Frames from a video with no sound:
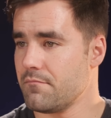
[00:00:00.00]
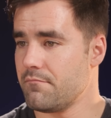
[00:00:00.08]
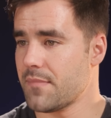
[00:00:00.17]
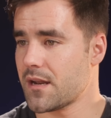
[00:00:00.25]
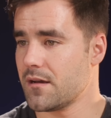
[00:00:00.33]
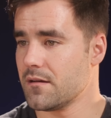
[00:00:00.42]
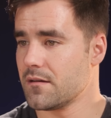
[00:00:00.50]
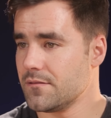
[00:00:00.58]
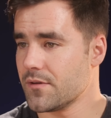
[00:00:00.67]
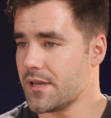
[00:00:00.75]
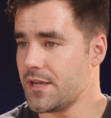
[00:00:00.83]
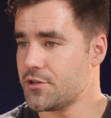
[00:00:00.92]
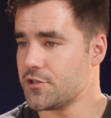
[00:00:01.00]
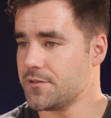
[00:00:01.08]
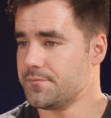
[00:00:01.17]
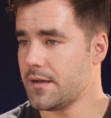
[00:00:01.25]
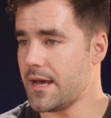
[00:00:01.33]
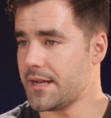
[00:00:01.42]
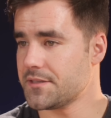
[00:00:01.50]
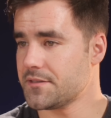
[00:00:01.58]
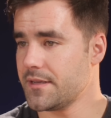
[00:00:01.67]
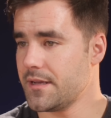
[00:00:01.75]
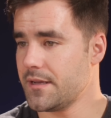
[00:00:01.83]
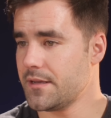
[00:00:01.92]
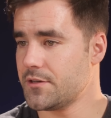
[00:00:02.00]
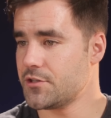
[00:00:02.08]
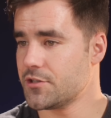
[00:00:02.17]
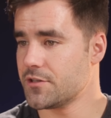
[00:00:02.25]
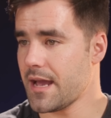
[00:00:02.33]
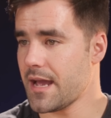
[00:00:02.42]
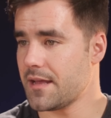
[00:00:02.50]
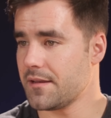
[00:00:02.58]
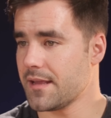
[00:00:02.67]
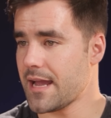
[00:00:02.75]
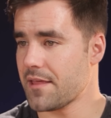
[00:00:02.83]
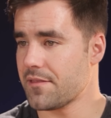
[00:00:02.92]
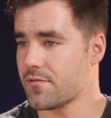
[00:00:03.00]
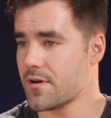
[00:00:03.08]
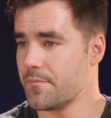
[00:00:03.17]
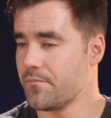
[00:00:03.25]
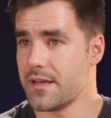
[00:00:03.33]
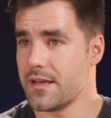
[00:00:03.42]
Meta, location, edit stage, and gatherer.